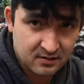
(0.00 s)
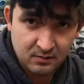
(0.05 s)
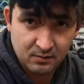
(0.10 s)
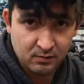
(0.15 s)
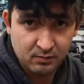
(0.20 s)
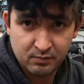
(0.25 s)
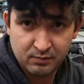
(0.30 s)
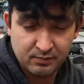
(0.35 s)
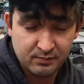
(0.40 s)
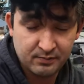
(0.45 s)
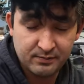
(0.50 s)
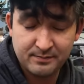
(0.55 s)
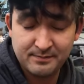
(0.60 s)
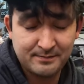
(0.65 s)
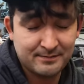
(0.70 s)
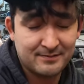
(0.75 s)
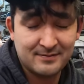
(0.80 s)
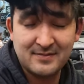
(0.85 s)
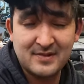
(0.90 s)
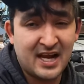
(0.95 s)
you
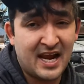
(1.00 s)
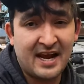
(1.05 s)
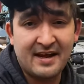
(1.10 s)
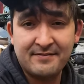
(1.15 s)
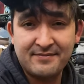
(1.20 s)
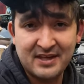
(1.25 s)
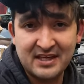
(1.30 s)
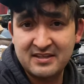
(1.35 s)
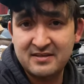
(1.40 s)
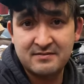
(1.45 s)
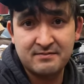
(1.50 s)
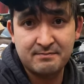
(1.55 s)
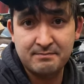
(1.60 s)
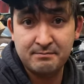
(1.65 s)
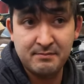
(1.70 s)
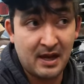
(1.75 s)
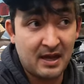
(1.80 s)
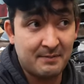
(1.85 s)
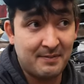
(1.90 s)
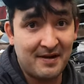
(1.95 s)
yeah, that's
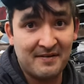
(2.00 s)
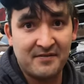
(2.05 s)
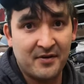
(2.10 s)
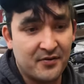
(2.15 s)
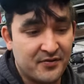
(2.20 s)
made by